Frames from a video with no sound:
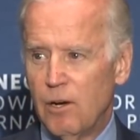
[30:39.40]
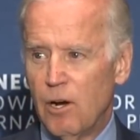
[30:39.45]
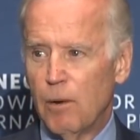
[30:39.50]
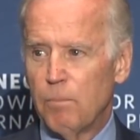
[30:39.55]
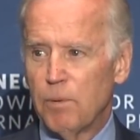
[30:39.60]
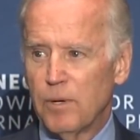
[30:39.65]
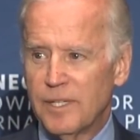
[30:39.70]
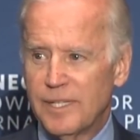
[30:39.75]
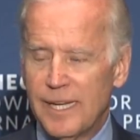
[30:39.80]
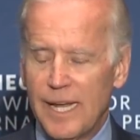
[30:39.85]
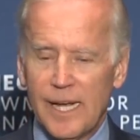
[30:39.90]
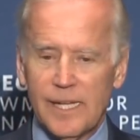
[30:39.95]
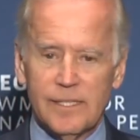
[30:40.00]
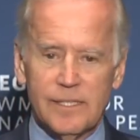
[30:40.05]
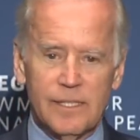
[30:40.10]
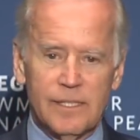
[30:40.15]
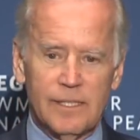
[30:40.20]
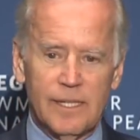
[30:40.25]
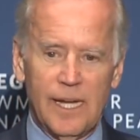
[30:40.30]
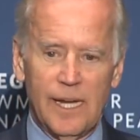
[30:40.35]
are
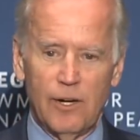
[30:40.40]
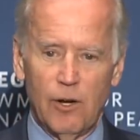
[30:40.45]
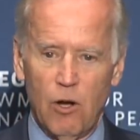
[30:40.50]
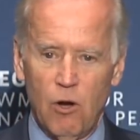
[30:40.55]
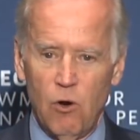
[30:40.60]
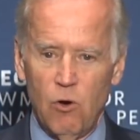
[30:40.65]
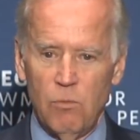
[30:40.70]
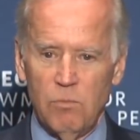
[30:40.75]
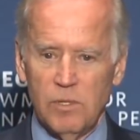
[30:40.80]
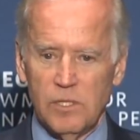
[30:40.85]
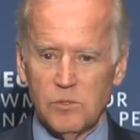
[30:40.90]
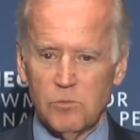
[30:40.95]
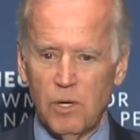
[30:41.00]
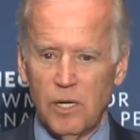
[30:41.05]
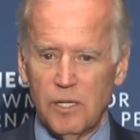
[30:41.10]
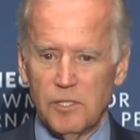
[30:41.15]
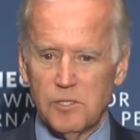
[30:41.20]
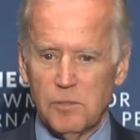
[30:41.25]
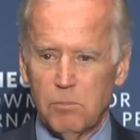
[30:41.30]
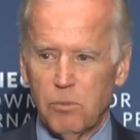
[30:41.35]
protected at home as
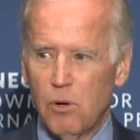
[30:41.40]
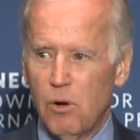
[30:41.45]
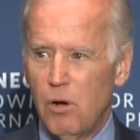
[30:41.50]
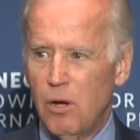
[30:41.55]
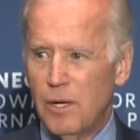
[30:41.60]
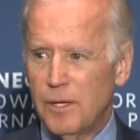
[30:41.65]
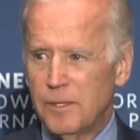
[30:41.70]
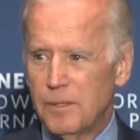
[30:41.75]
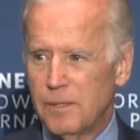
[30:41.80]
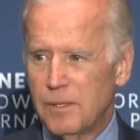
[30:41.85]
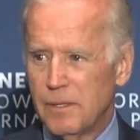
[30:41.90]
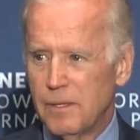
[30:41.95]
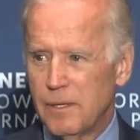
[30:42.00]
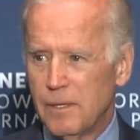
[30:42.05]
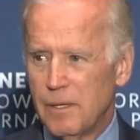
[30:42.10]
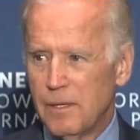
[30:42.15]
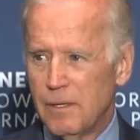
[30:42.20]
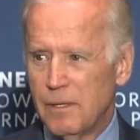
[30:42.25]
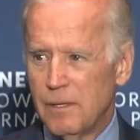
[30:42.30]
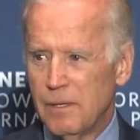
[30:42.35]
well as abroad.
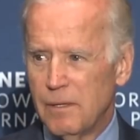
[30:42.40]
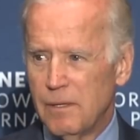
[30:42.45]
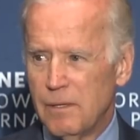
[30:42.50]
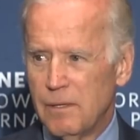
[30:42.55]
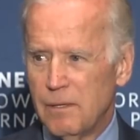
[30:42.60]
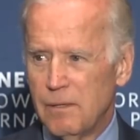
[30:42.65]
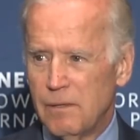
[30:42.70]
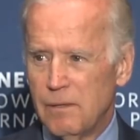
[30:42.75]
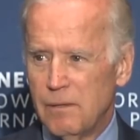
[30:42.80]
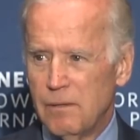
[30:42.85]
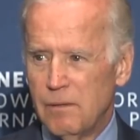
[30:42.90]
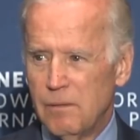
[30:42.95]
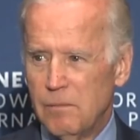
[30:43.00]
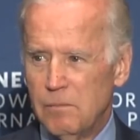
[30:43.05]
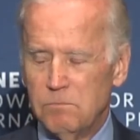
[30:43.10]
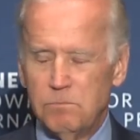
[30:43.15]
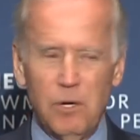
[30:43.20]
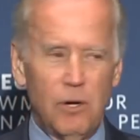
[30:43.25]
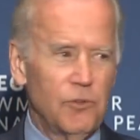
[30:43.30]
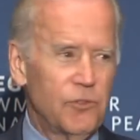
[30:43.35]

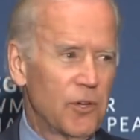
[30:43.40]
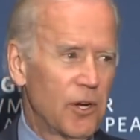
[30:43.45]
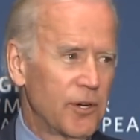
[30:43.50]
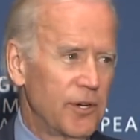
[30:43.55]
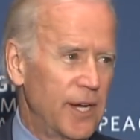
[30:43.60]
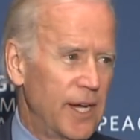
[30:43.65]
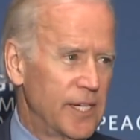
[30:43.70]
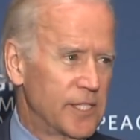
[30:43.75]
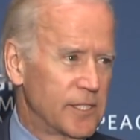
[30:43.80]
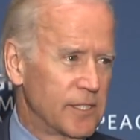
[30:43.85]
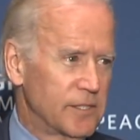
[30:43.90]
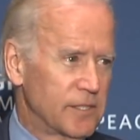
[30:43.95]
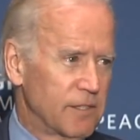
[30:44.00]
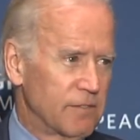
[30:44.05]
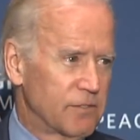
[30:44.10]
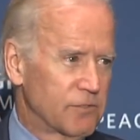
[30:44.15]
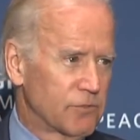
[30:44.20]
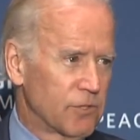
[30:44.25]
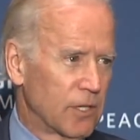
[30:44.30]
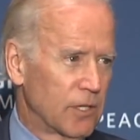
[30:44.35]
Both our nations
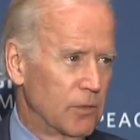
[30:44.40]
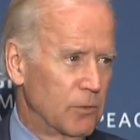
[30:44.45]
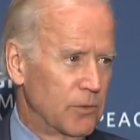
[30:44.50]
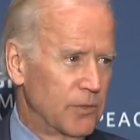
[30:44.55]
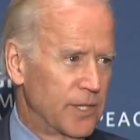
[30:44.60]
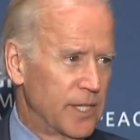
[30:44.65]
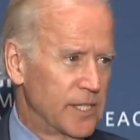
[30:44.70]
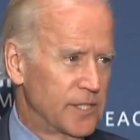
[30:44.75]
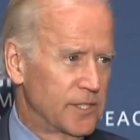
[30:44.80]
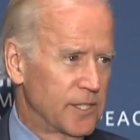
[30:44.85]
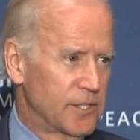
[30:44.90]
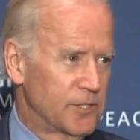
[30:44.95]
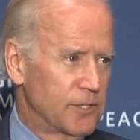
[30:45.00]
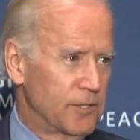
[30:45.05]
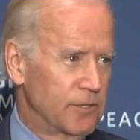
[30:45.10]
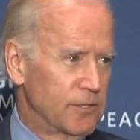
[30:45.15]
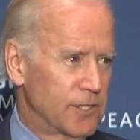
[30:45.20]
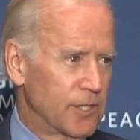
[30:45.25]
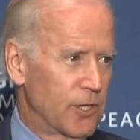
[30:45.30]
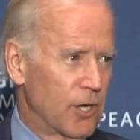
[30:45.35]
have struggled with these
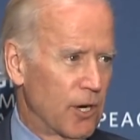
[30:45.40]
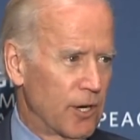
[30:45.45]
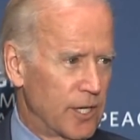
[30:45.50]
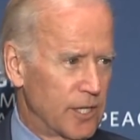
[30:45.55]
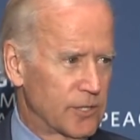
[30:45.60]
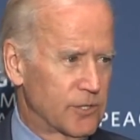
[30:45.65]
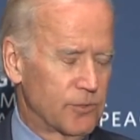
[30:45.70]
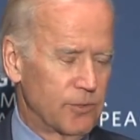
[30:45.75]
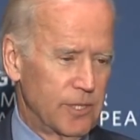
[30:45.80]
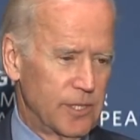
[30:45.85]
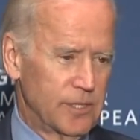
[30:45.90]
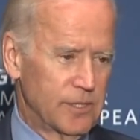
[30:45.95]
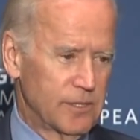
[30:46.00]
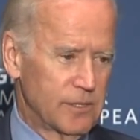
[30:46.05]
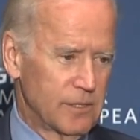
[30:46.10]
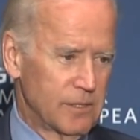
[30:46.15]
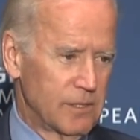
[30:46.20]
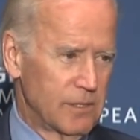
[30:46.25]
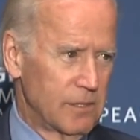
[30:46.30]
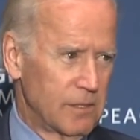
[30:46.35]
issues in our
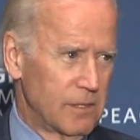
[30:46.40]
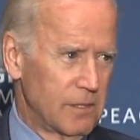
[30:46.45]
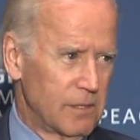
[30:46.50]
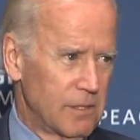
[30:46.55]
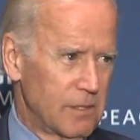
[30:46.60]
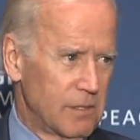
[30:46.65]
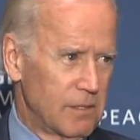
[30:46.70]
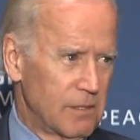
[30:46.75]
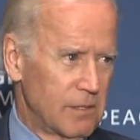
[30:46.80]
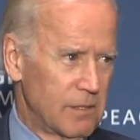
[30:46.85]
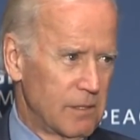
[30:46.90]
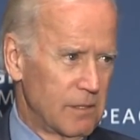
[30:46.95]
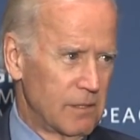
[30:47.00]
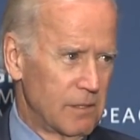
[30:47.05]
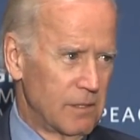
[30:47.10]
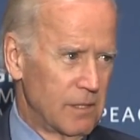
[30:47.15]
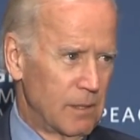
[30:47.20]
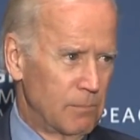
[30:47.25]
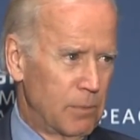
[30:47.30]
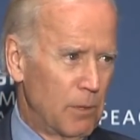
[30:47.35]
histories.
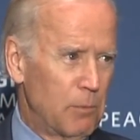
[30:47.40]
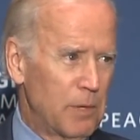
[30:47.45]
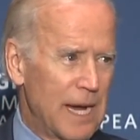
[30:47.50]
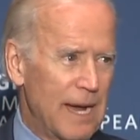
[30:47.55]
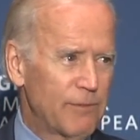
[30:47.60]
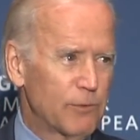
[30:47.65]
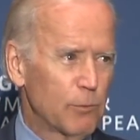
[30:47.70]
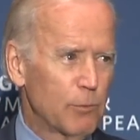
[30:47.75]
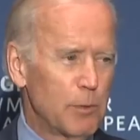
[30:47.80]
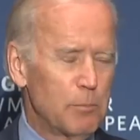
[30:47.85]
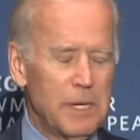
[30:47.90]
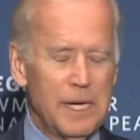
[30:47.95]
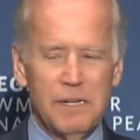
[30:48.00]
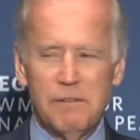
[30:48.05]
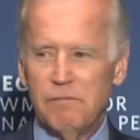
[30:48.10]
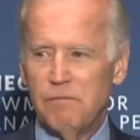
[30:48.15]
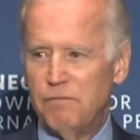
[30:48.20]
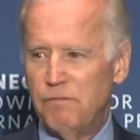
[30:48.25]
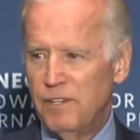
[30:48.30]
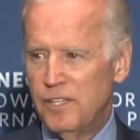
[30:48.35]
But we have to
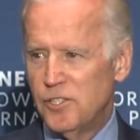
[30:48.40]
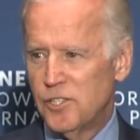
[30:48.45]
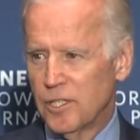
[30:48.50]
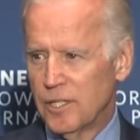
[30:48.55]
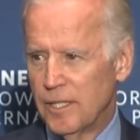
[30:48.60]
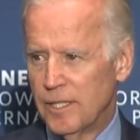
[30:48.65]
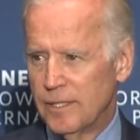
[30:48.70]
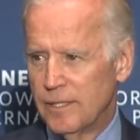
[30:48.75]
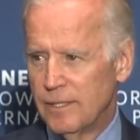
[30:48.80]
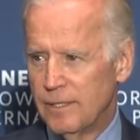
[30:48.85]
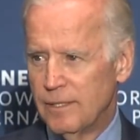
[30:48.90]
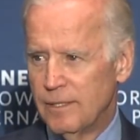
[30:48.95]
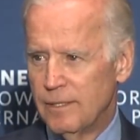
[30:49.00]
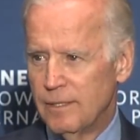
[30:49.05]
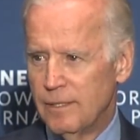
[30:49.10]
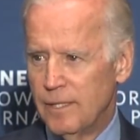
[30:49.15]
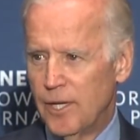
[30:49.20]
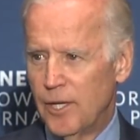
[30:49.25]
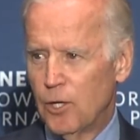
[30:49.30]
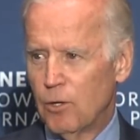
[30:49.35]
remain vigilant
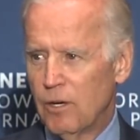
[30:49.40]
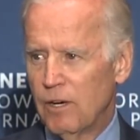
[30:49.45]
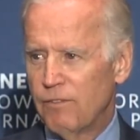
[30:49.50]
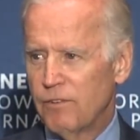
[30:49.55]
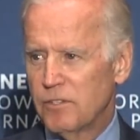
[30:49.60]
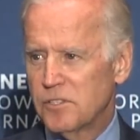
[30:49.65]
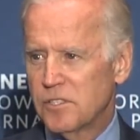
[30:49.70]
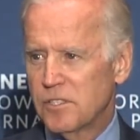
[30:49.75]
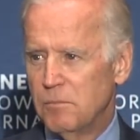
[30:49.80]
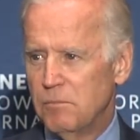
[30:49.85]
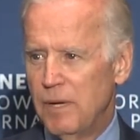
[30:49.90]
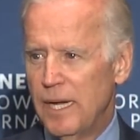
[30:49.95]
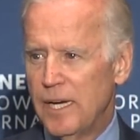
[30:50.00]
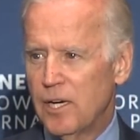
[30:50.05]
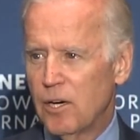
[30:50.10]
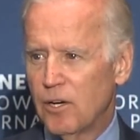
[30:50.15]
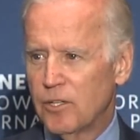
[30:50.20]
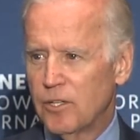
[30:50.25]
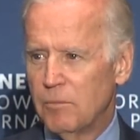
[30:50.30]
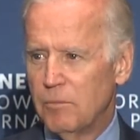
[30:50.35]
in our efforts to
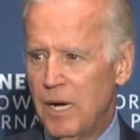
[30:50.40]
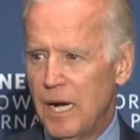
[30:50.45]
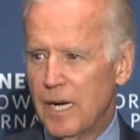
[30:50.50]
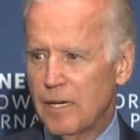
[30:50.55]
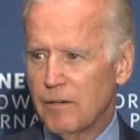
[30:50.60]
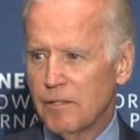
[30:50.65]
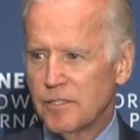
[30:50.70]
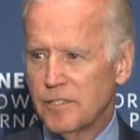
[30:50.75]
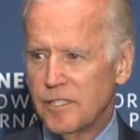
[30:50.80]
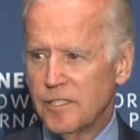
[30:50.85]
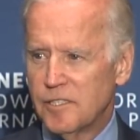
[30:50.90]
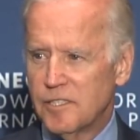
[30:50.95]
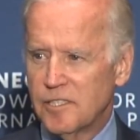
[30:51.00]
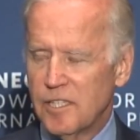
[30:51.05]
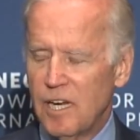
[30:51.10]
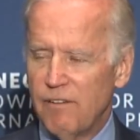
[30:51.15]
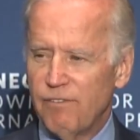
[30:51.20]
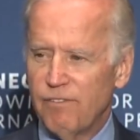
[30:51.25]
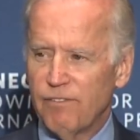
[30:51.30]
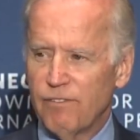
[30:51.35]
make our democracy
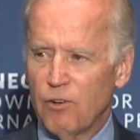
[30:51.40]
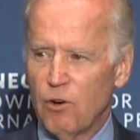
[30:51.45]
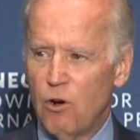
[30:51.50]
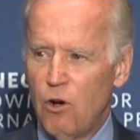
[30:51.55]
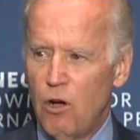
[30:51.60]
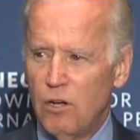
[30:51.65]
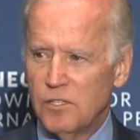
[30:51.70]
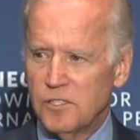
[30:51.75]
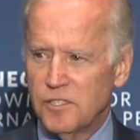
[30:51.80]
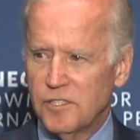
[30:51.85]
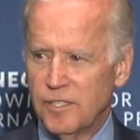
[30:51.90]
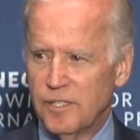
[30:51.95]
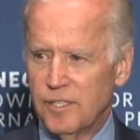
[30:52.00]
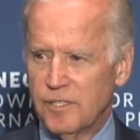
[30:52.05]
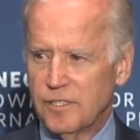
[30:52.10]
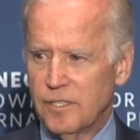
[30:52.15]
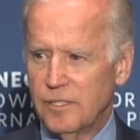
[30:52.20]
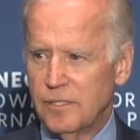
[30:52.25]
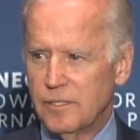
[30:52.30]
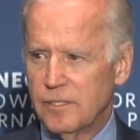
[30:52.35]
safer for all
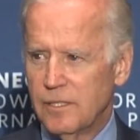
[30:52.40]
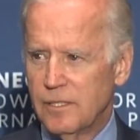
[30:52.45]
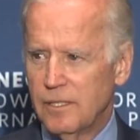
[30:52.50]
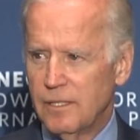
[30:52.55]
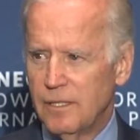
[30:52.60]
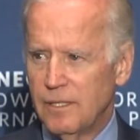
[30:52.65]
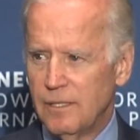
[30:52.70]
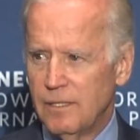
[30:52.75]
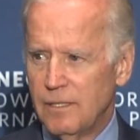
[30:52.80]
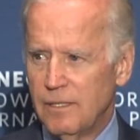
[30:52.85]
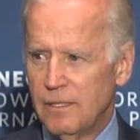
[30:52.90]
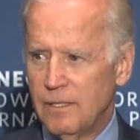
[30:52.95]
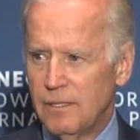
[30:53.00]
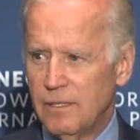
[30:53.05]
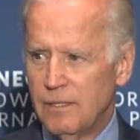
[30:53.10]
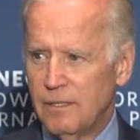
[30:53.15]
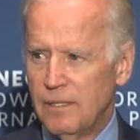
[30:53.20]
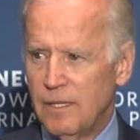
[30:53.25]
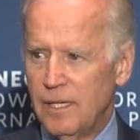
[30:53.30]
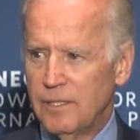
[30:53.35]
citizens
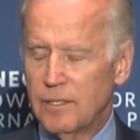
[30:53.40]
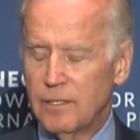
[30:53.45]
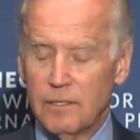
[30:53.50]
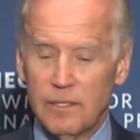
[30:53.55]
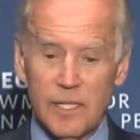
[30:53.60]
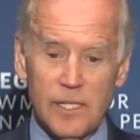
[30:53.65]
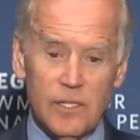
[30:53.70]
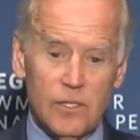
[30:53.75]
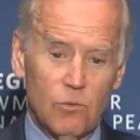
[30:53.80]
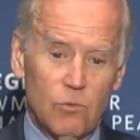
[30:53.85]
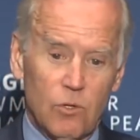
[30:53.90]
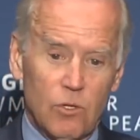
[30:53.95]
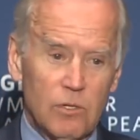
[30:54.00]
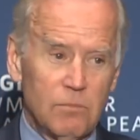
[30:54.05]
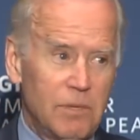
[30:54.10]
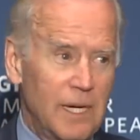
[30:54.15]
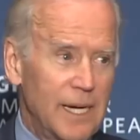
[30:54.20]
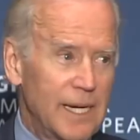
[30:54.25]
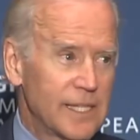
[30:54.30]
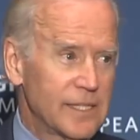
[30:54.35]
and to lead the
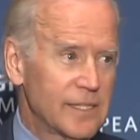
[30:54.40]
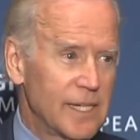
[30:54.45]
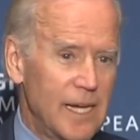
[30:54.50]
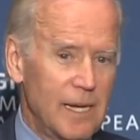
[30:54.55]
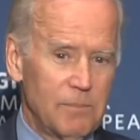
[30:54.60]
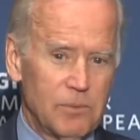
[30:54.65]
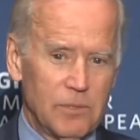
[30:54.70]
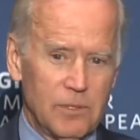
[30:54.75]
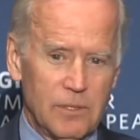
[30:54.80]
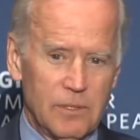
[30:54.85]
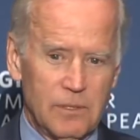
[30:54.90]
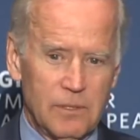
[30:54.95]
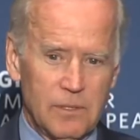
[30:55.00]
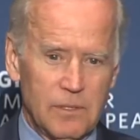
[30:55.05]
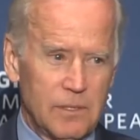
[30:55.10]
world by example.